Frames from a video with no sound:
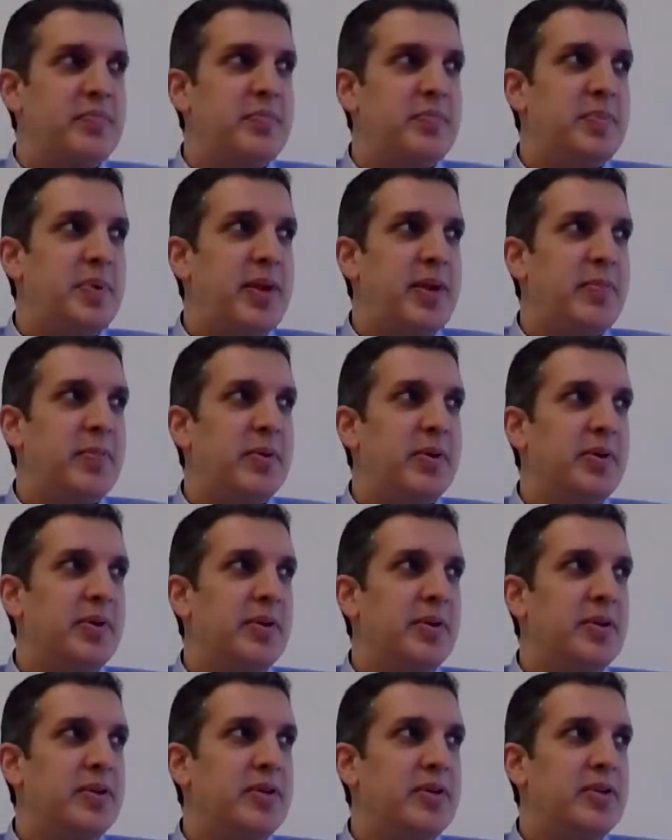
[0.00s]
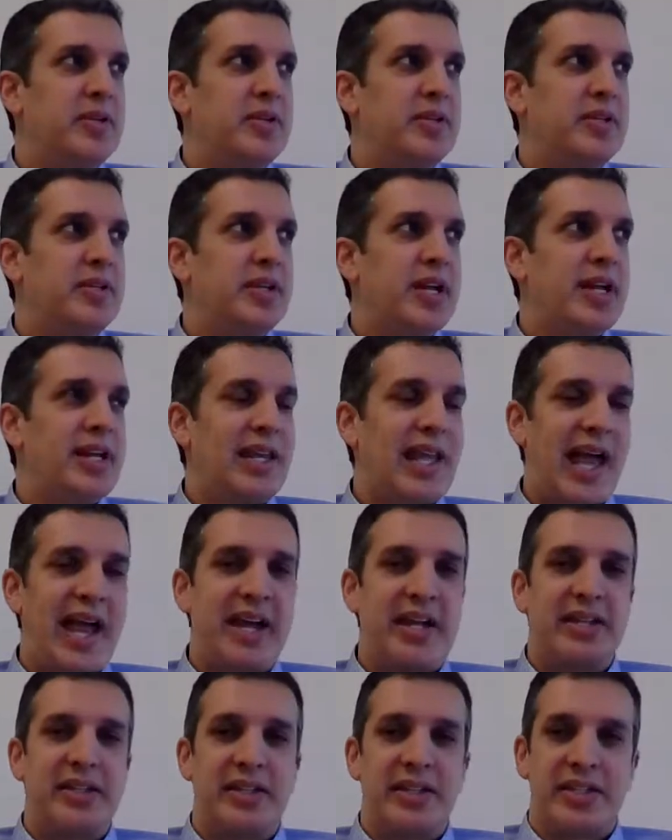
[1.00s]
people, they
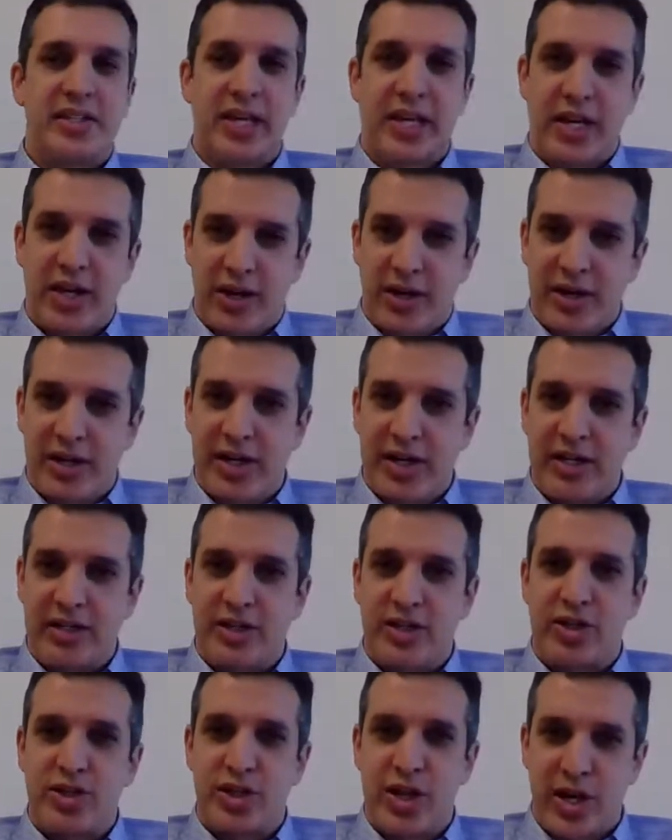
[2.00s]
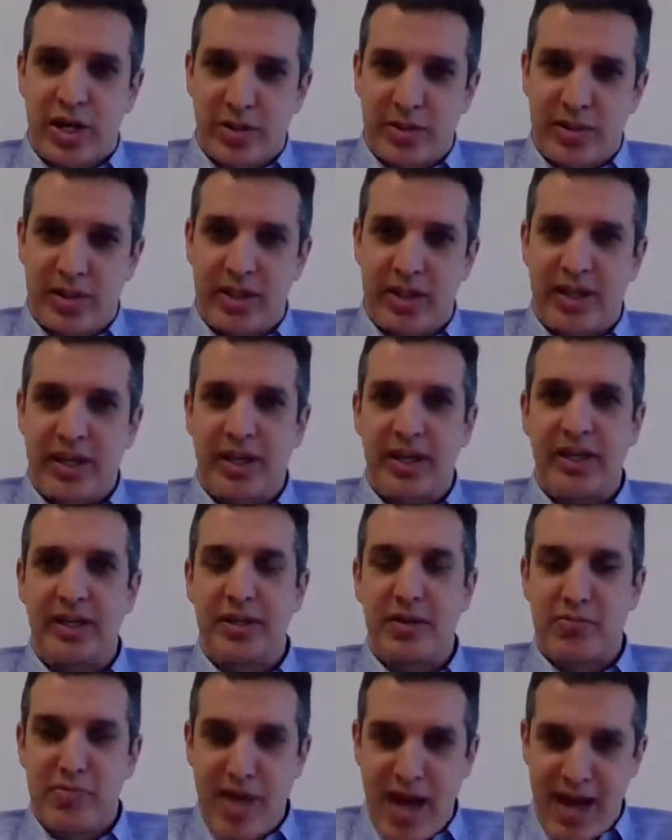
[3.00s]
like the security, the shareability, the
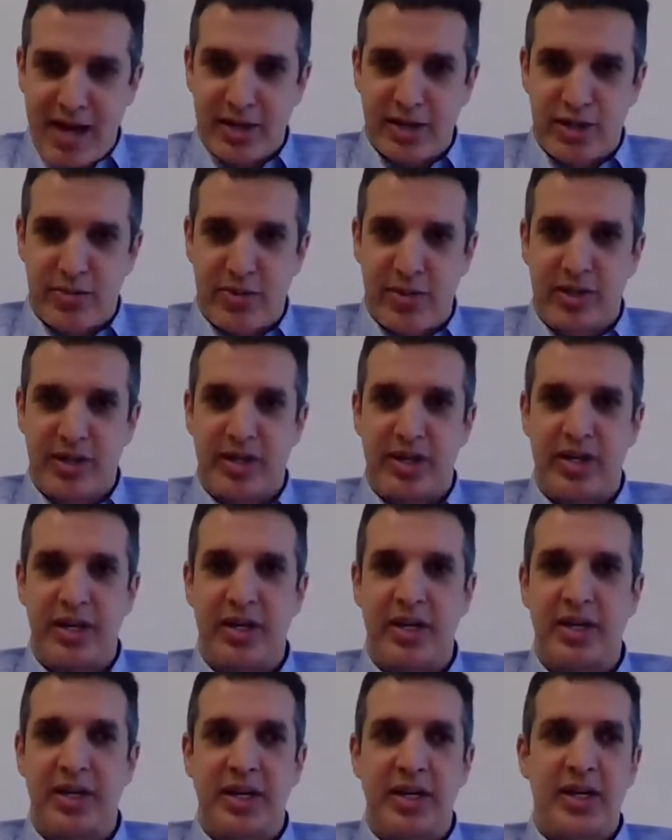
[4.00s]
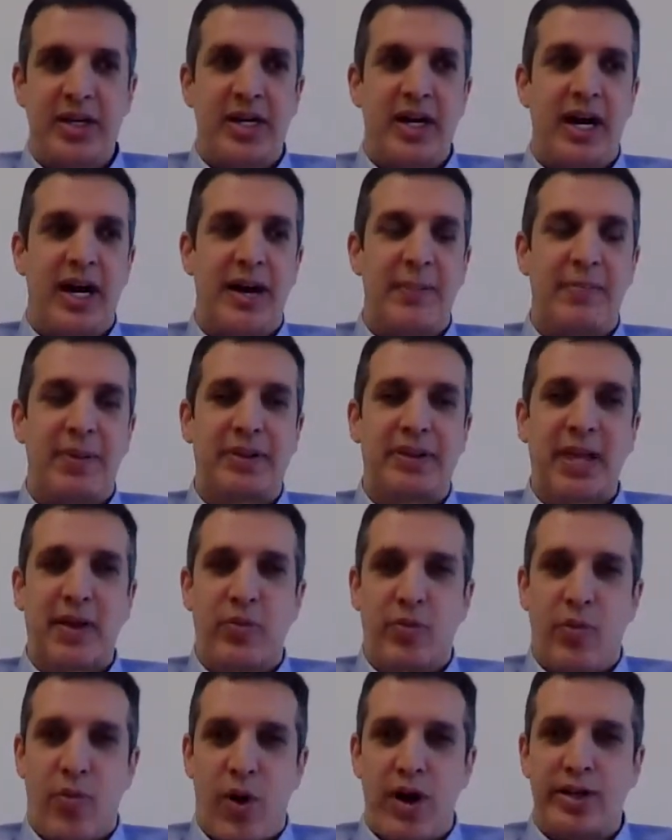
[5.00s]
manageability, but they
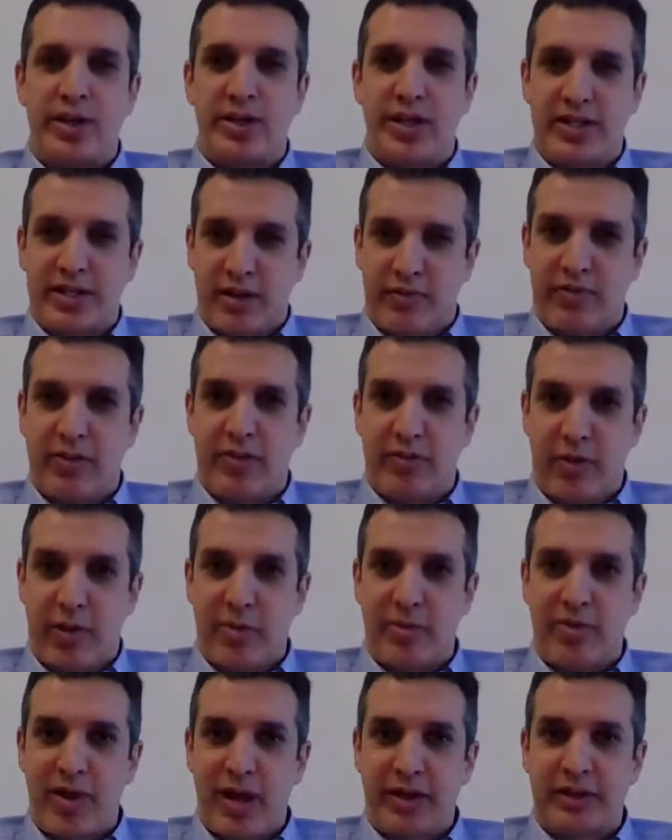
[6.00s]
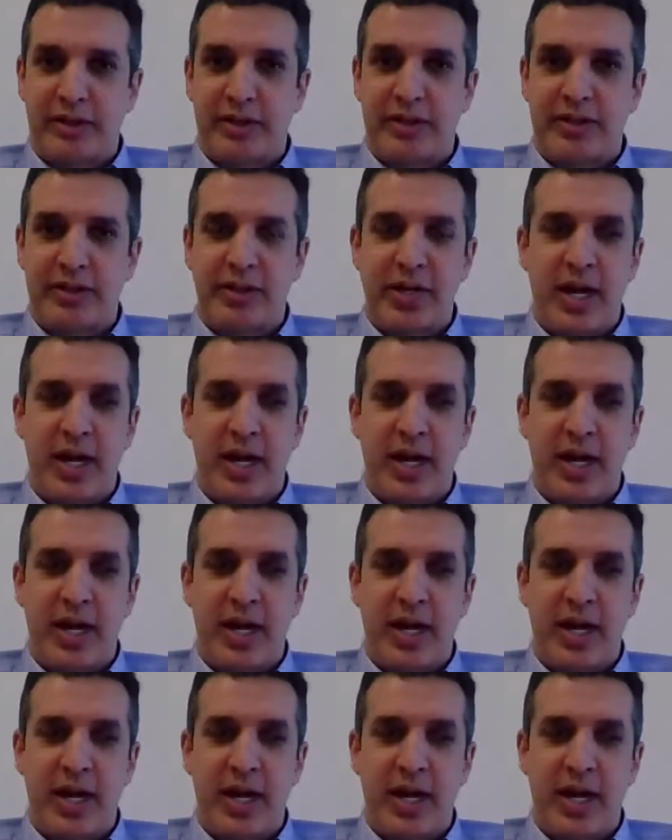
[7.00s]
want a different form factor.